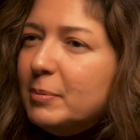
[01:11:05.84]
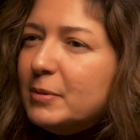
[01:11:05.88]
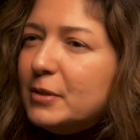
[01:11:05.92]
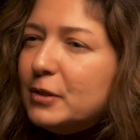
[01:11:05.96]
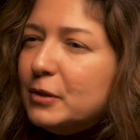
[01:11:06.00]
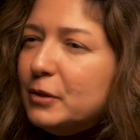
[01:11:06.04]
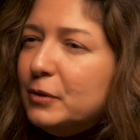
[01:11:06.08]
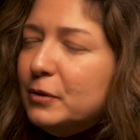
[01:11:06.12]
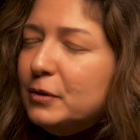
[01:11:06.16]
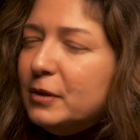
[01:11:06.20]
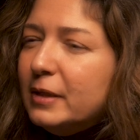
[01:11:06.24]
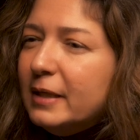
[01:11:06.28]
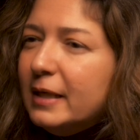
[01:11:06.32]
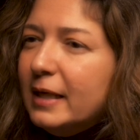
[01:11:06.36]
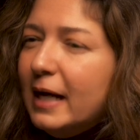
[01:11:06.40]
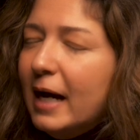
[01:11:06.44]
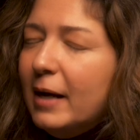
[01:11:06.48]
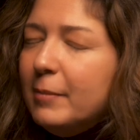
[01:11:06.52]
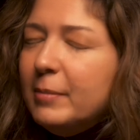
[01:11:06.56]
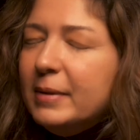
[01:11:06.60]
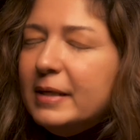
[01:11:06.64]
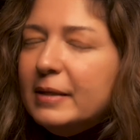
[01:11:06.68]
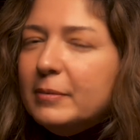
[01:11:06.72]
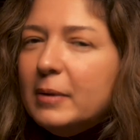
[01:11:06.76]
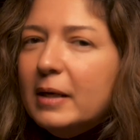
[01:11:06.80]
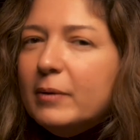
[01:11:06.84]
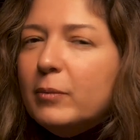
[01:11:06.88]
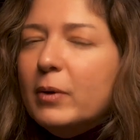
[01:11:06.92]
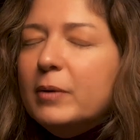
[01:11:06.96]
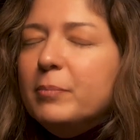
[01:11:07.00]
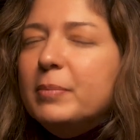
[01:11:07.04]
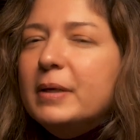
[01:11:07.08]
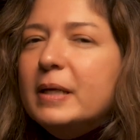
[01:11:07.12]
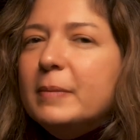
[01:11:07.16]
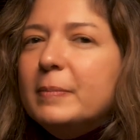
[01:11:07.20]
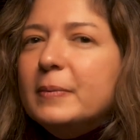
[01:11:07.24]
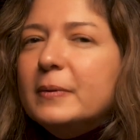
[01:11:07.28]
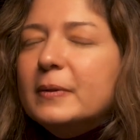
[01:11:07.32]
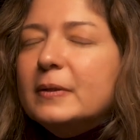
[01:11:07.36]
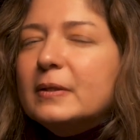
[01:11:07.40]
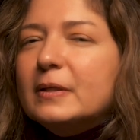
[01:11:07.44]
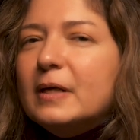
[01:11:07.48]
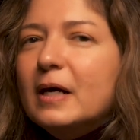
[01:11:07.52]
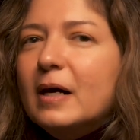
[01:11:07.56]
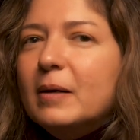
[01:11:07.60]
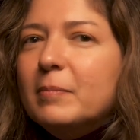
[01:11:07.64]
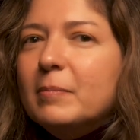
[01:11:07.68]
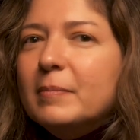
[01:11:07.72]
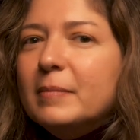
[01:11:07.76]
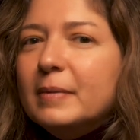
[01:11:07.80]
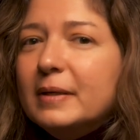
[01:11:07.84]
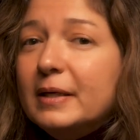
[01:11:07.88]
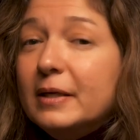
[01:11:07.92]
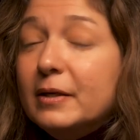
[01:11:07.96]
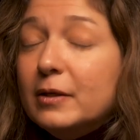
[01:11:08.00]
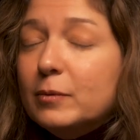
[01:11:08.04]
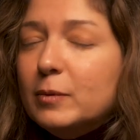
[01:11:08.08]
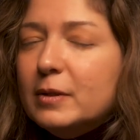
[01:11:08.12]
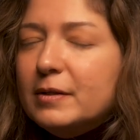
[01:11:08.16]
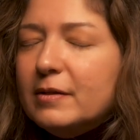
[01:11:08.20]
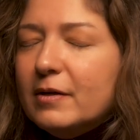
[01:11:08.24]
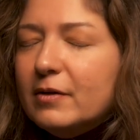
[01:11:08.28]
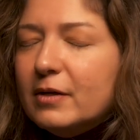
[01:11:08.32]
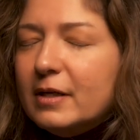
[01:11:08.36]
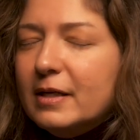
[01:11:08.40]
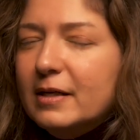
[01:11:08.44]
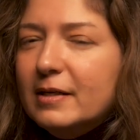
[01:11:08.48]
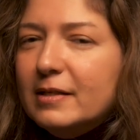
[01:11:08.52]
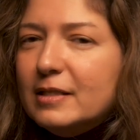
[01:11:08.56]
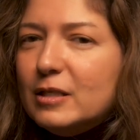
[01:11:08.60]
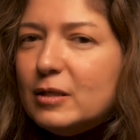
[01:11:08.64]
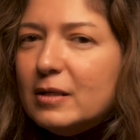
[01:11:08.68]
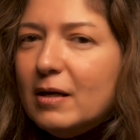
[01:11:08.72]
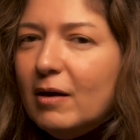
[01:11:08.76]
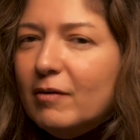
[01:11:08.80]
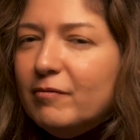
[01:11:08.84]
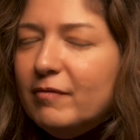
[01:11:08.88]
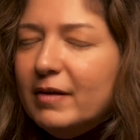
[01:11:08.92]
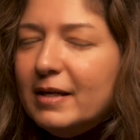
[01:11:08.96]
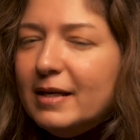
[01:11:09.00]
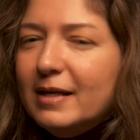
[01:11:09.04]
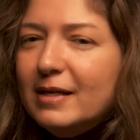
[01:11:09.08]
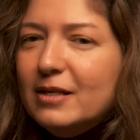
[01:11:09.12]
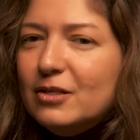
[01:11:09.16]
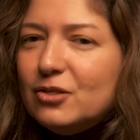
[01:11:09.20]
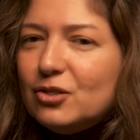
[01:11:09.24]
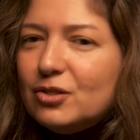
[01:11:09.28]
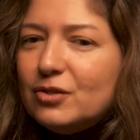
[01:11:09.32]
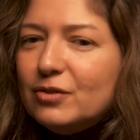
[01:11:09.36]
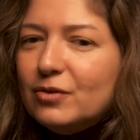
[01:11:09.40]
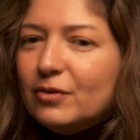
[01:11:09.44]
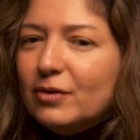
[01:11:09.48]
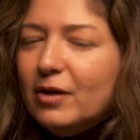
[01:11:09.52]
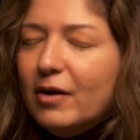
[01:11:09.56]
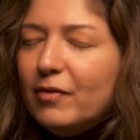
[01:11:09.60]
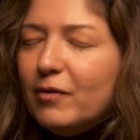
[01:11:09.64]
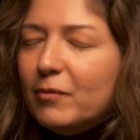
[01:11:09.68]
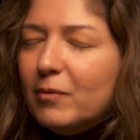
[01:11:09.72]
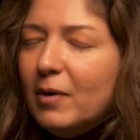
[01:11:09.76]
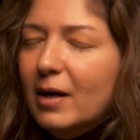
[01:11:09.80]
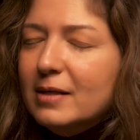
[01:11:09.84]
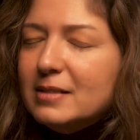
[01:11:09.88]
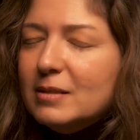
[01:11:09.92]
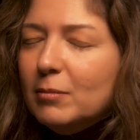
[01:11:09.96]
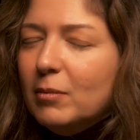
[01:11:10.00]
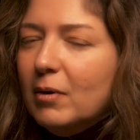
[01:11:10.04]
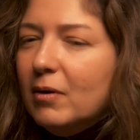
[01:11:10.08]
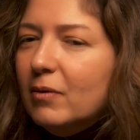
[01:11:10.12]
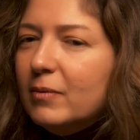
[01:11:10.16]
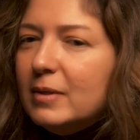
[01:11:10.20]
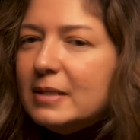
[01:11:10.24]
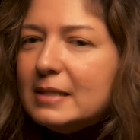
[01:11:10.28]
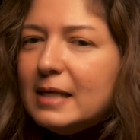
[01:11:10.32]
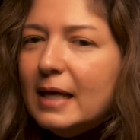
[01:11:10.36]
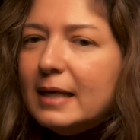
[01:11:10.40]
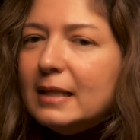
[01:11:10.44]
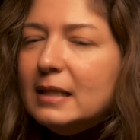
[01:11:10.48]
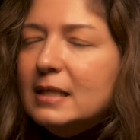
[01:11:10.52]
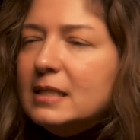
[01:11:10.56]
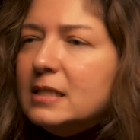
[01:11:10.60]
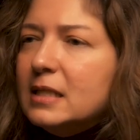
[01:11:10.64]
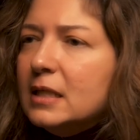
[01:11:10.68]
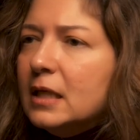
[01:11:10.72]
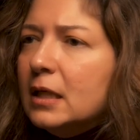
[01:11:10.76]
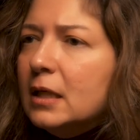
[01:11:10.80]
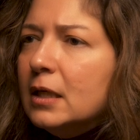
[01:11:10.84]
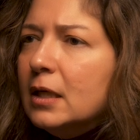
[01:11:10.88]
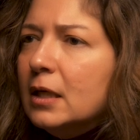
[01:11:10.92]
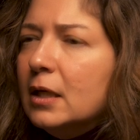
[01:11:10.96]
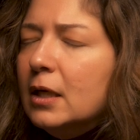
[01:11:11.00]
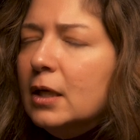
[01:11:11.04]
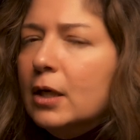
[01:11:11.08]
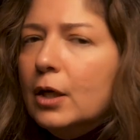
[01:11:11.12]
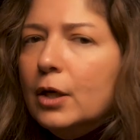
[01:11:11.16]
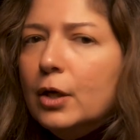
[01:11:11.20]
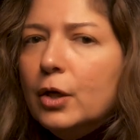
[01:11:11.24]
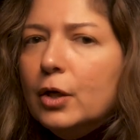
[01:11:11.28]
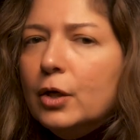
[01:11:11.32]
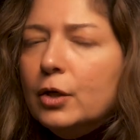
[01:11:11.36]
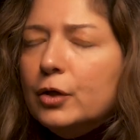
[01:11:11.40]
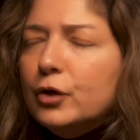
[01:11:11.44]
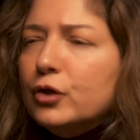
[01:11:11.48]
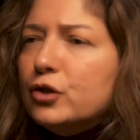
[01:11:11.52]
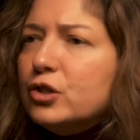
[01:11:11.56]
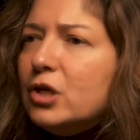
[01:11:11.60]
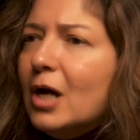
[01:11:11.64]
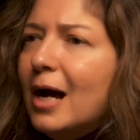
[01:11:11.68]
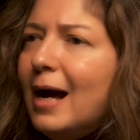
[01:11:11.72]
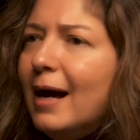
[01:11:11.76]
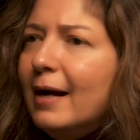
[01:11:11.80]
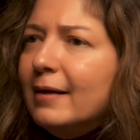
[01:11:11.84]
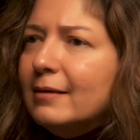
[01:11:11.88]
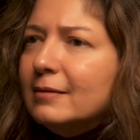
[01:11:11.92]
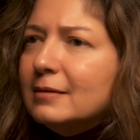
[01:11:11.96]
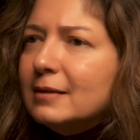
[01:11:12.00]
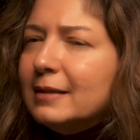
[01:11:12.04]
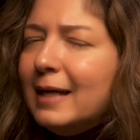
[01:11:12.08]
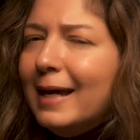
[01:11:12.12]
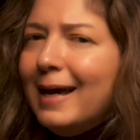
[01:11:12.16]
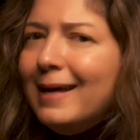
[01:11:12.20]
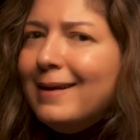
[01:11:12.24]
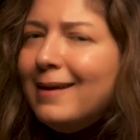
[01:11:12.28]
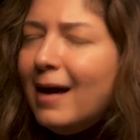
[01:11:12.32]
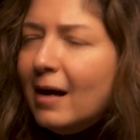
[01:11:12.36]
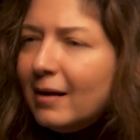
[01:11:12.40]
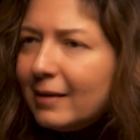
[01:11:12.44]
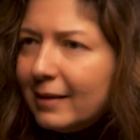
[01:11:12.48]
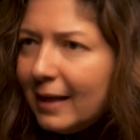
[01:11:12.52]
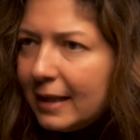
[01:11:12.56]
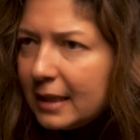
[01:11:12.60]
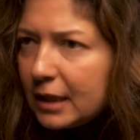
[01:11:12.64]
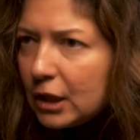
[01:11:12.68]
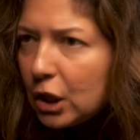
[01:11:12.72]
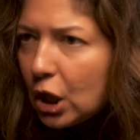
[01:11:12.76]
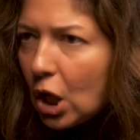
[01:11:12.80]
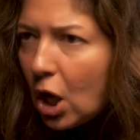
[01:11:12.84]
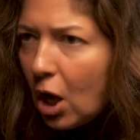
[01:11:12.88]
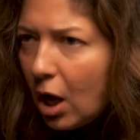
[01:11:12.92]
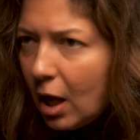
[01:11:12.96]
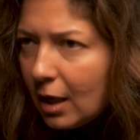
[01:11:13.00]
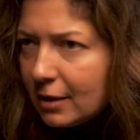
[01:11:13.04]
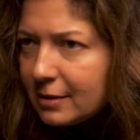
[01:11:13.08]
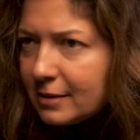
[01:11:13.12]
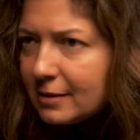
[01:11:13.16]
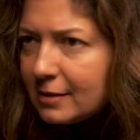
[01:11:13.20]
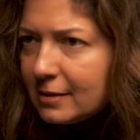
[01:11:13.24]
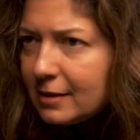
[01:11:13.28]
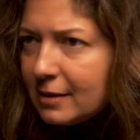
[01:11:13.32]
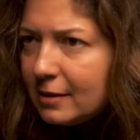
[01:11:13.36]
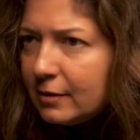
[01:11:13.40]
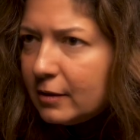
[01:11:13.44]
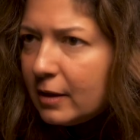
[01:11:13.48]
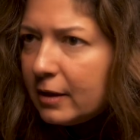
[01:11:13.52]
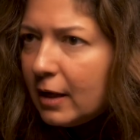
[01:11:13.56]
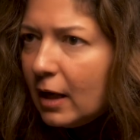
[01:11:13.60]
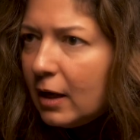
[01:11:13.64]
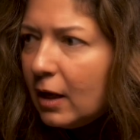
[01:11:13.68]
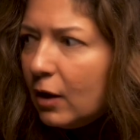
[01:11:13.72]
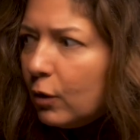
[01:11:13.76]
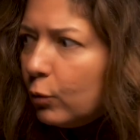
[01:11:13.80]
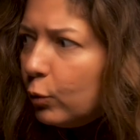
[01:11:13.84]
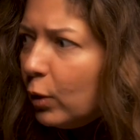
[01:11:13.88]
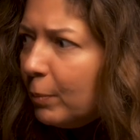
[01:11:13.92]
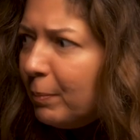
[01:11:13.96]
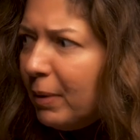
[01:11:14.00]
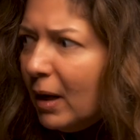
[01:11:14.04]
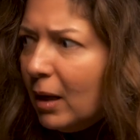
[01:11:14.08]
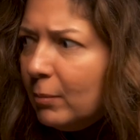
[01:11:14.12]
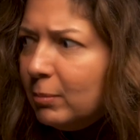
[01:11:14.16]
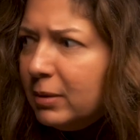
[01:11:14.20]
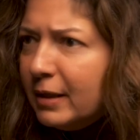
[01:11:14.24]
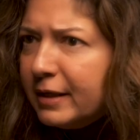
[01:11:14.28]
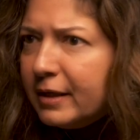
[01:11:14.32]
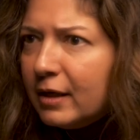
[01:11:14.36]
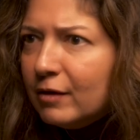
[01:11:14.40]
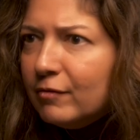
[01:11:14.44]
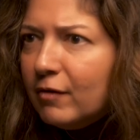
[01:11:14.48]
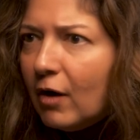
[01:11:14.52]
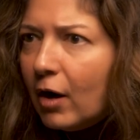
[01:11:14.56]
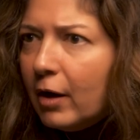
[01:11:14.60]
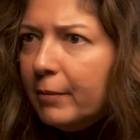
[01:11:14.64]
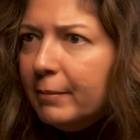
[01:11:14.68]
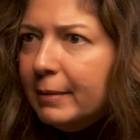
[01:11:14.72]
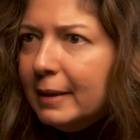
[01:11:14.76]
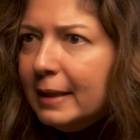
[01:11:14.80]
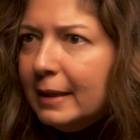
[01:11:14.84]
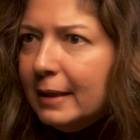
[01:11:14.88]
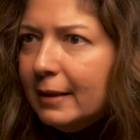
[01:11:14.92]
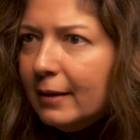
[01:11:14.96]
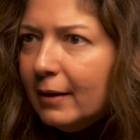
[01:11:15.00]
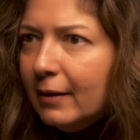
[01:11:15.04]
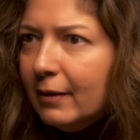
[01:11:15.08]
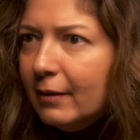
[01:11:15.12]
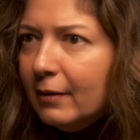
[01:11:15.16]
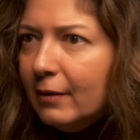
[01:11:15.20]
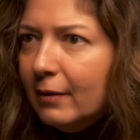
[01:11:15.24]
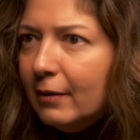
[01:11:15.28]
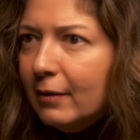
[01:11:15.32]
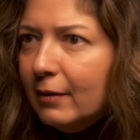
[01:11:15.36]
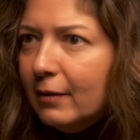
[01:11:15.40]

Absolutely. I mean, when people come here with their kids on vacation or otherwise, I'm always like, listen, your child cannot get lost in the Republic of Armenia.